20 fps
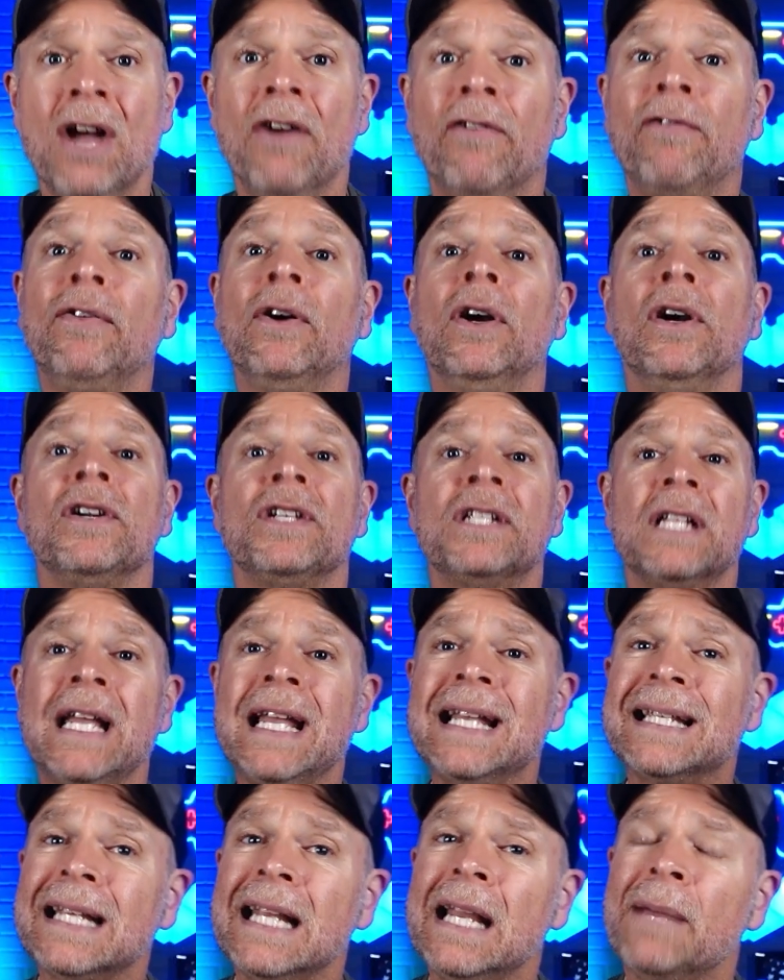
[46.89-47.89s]
First,
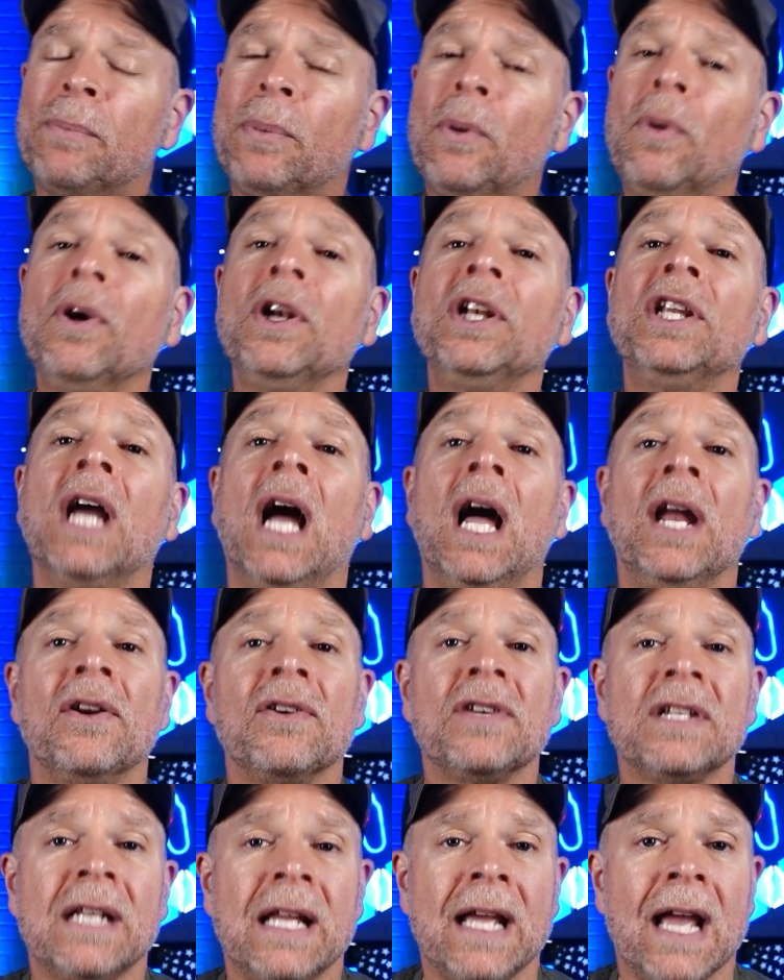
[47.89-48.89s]
it's important to
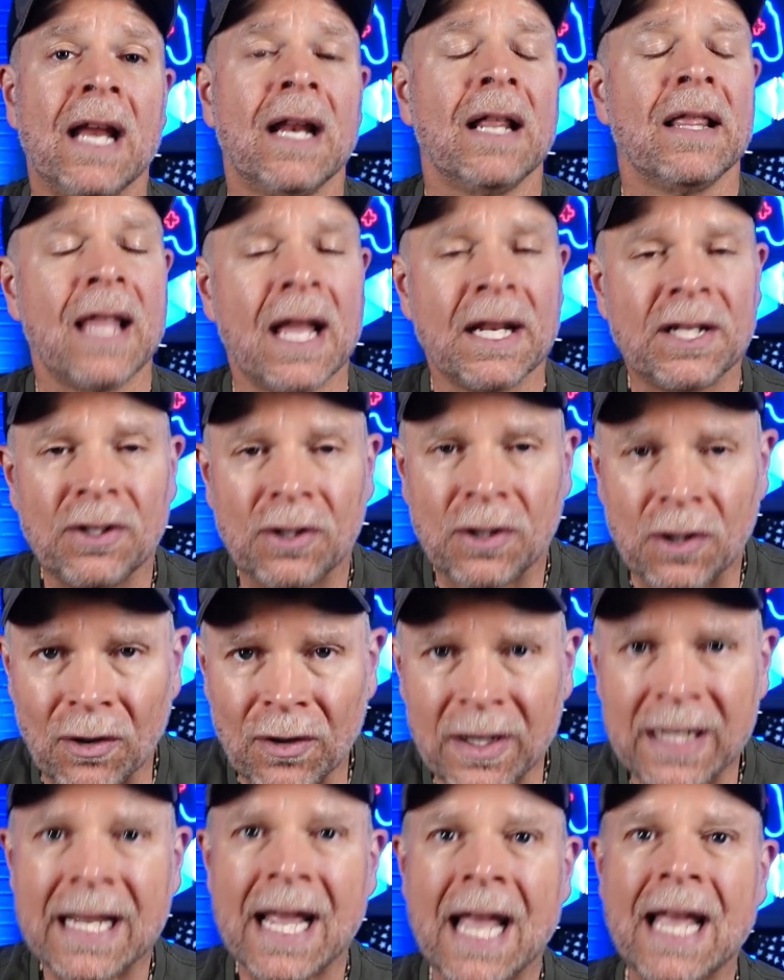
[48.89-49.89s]
understand that to
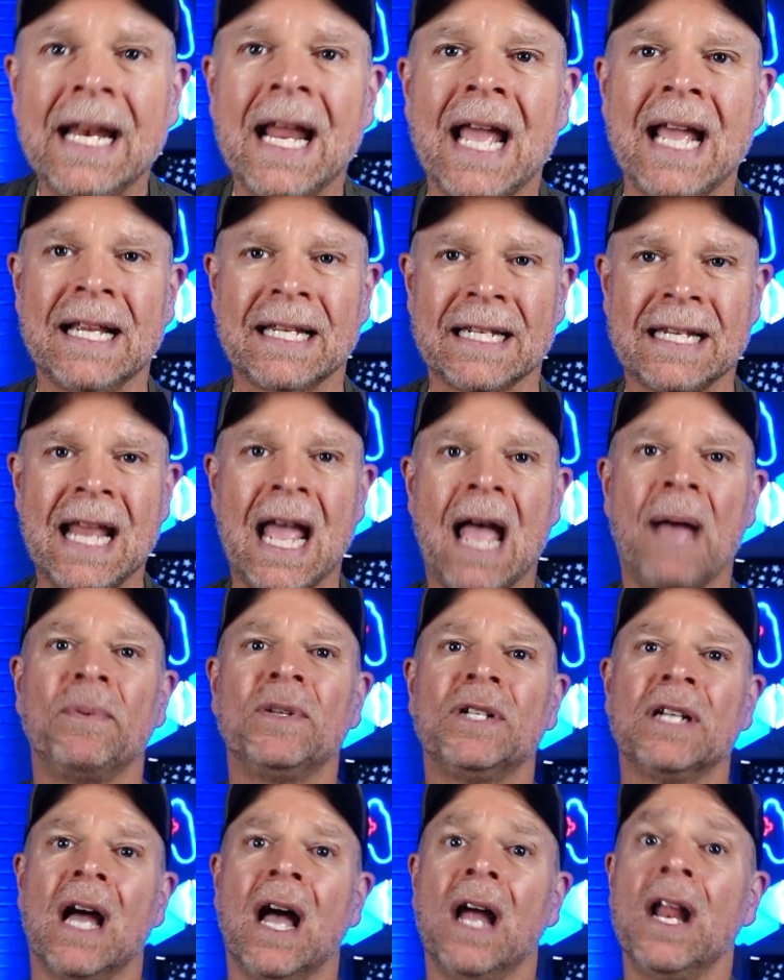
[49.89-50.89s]
create a
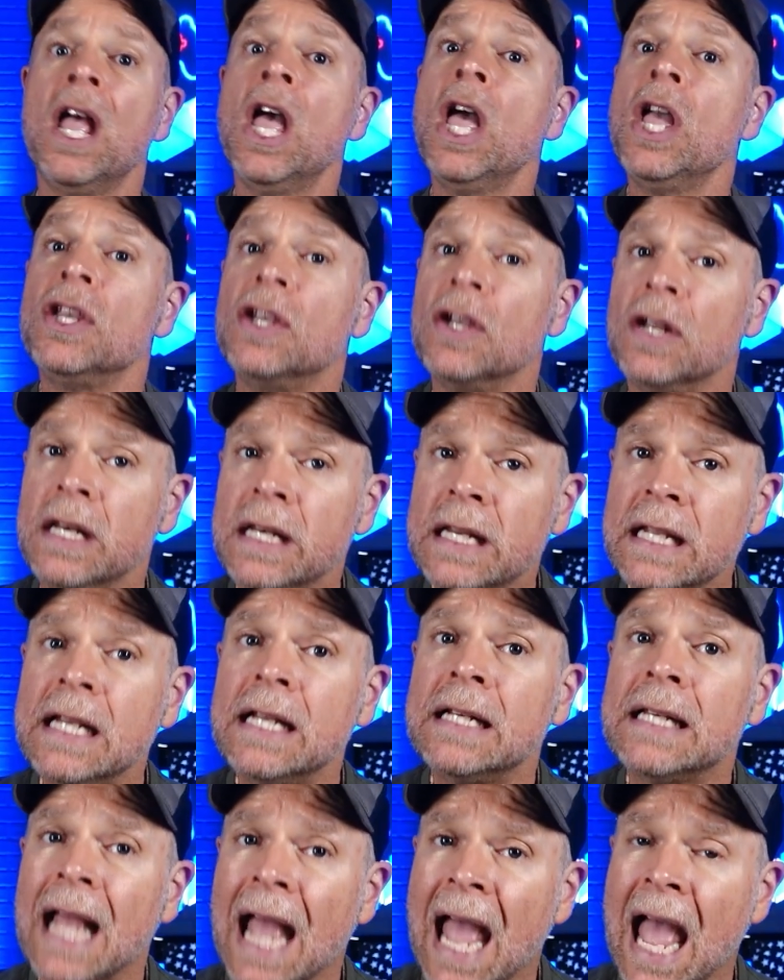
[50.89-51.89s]
snapshot, you
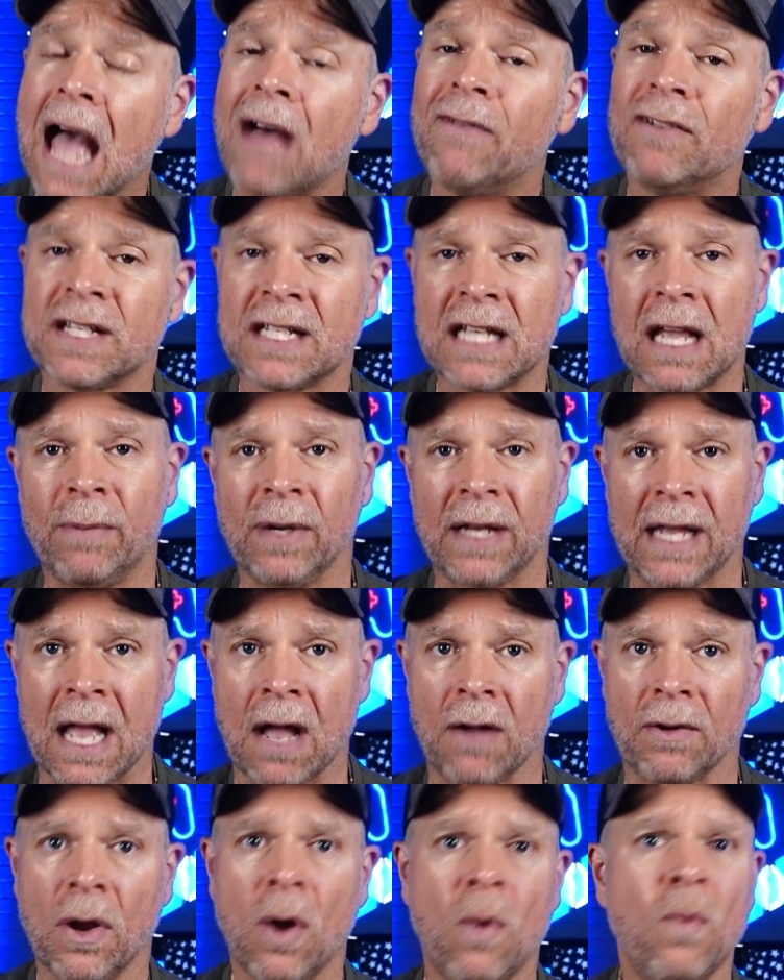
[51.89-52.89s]
need to have a
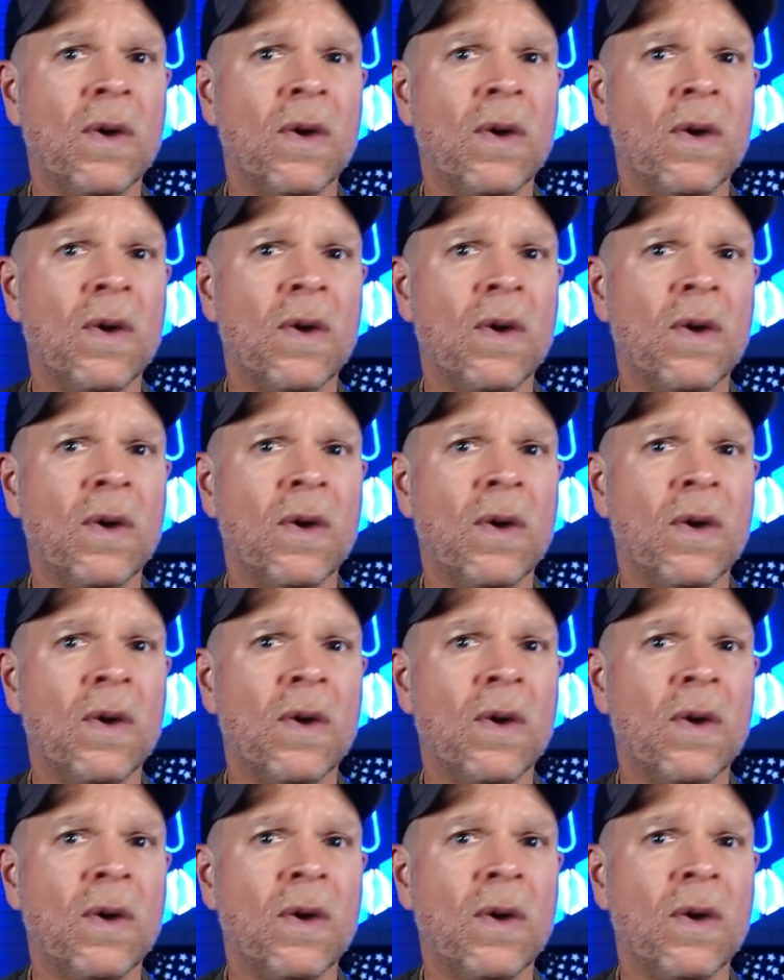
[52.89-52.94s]
sub-account.